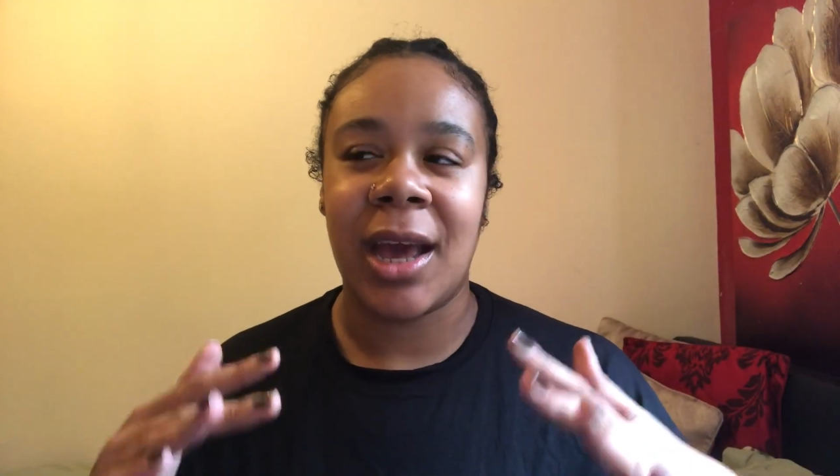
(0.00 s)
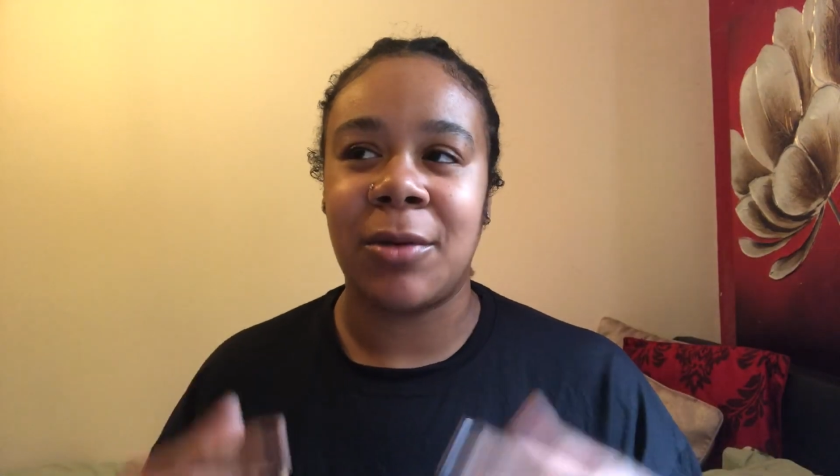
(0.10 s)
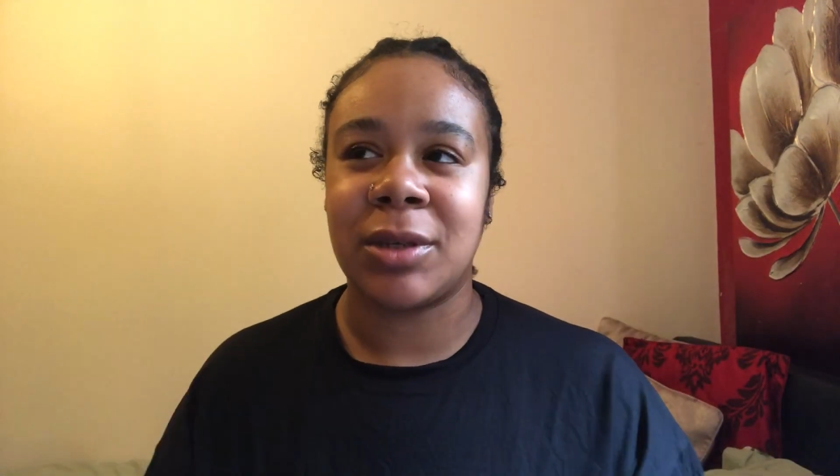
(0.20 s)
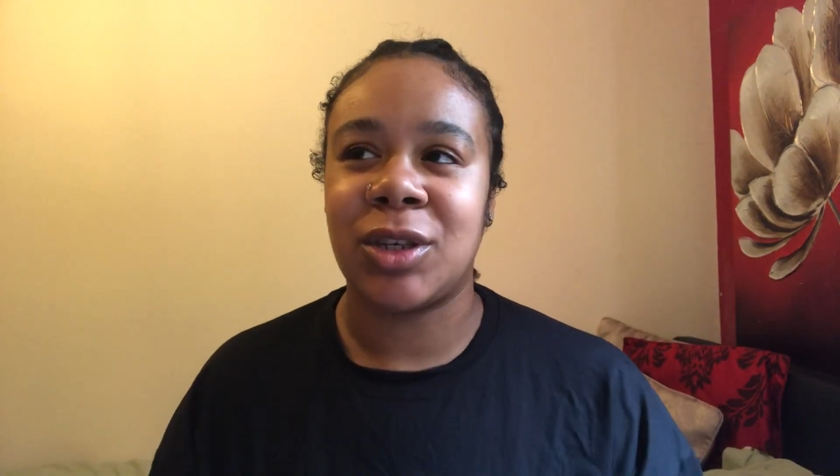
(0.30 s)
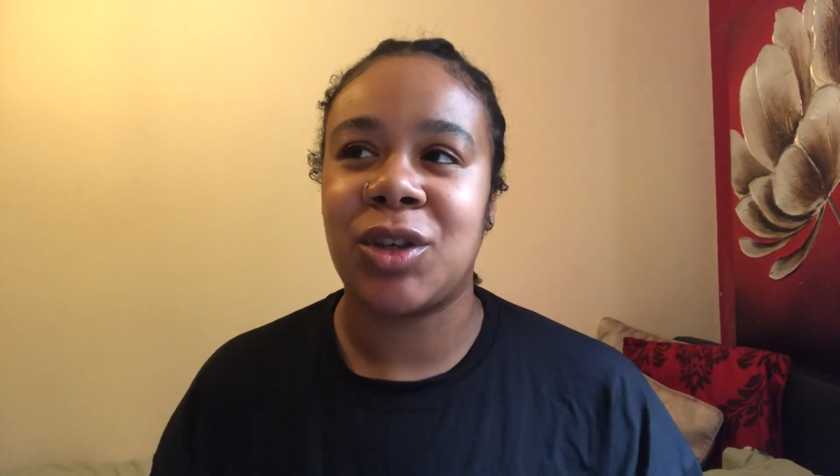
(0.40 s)
I
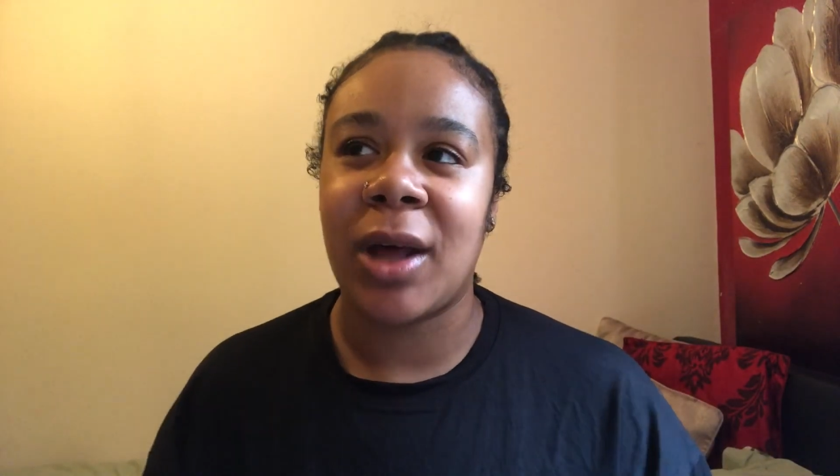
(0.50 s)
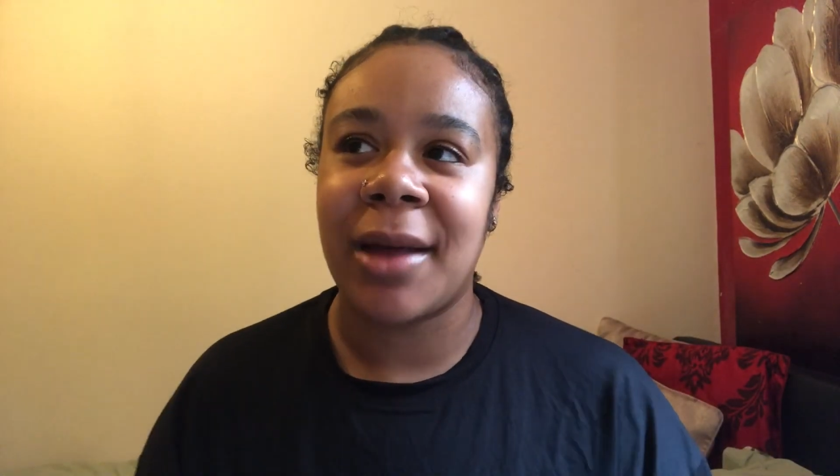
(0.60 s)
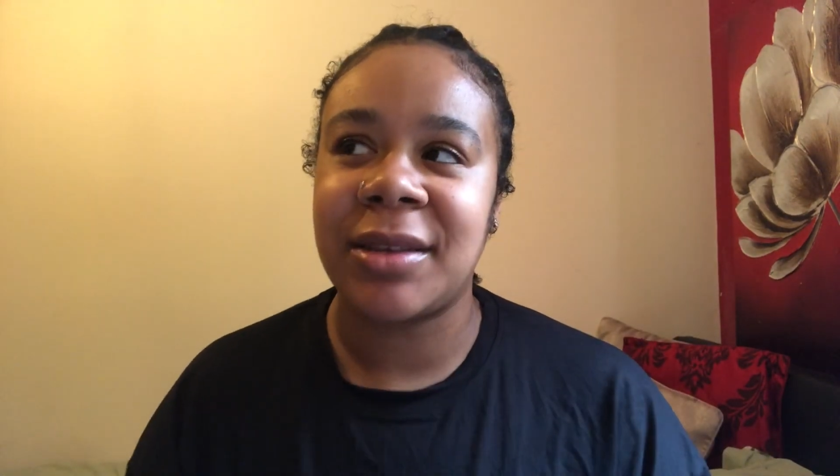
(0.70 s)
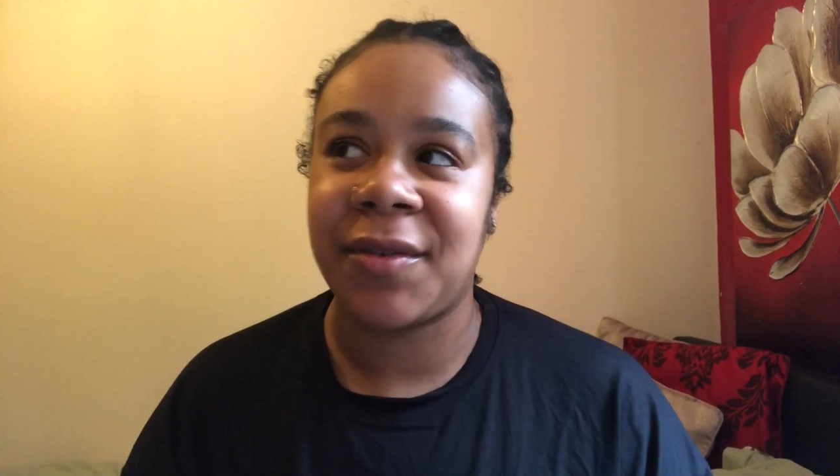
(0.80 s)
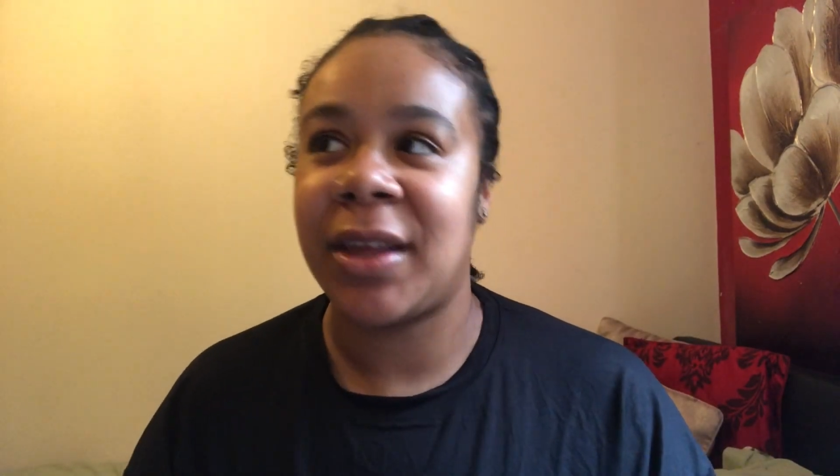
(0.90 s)
wasn't sure
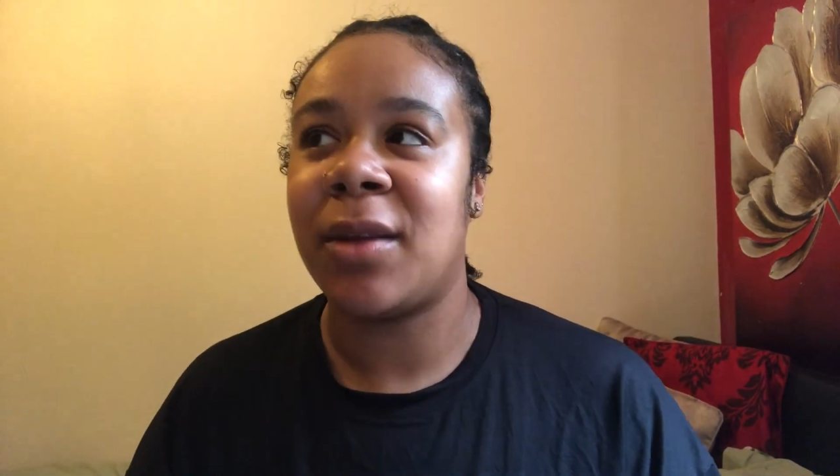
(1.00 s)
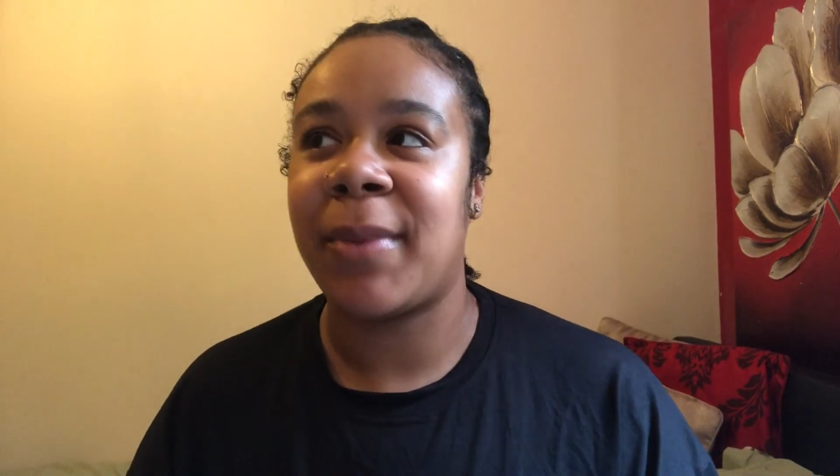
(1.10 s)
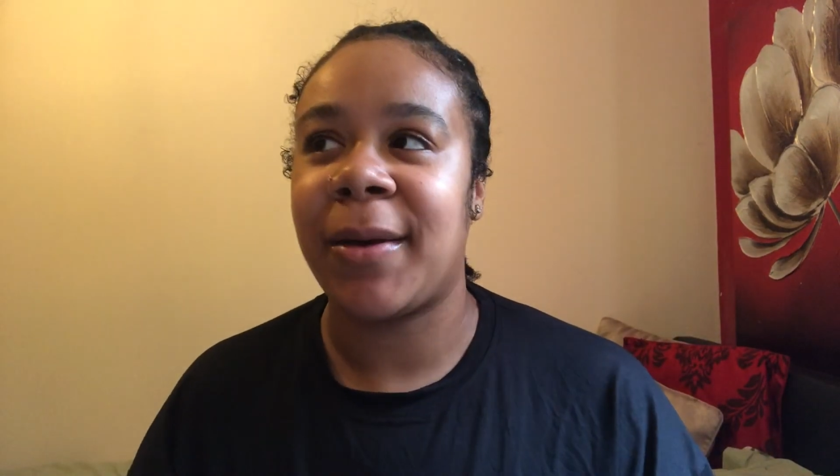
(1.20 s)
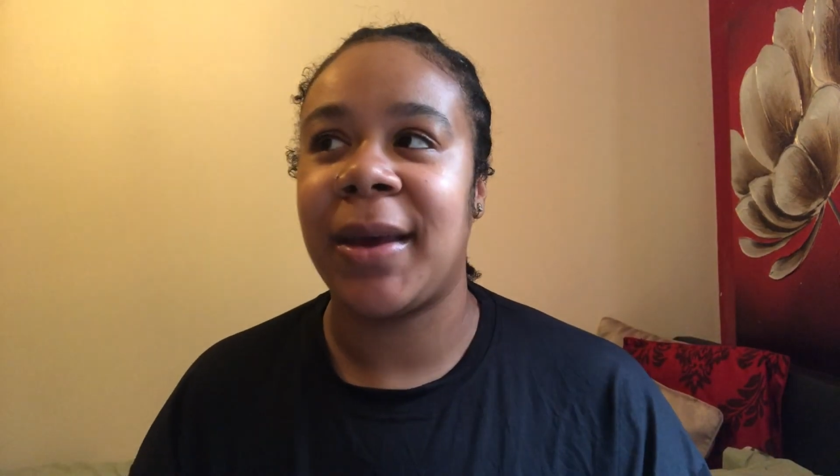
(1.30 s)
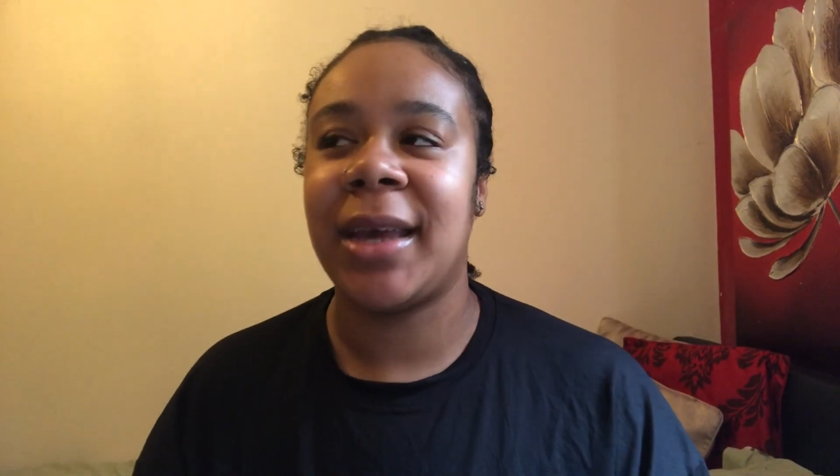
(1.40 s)
how to feel
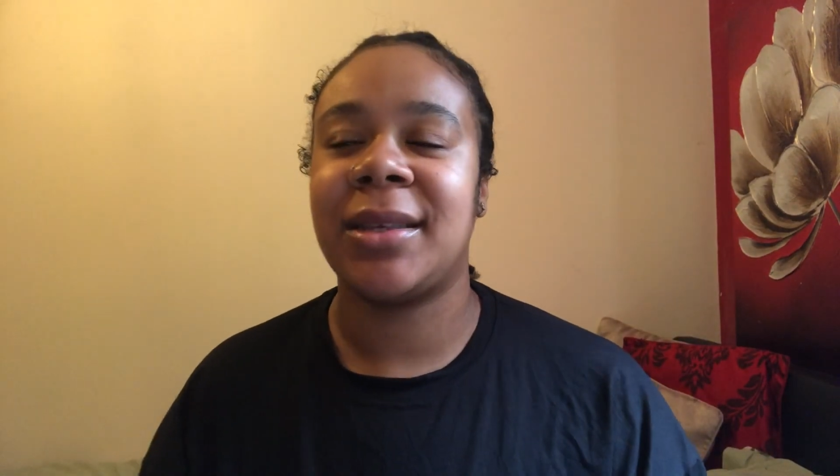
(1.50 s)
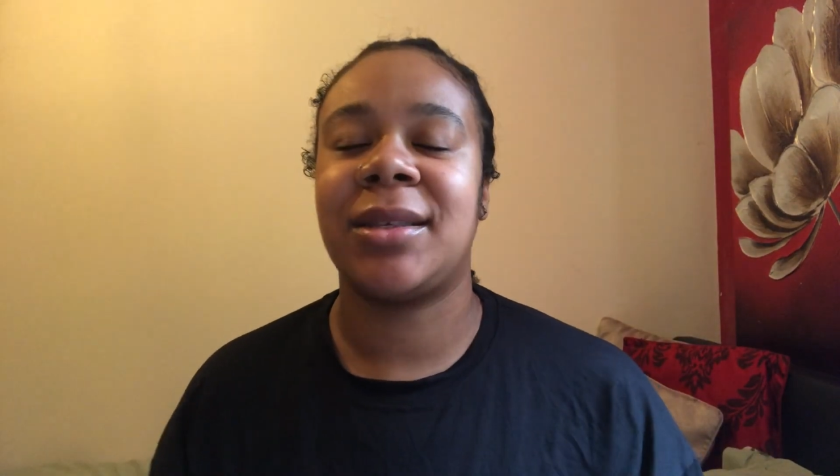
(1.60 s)
about it,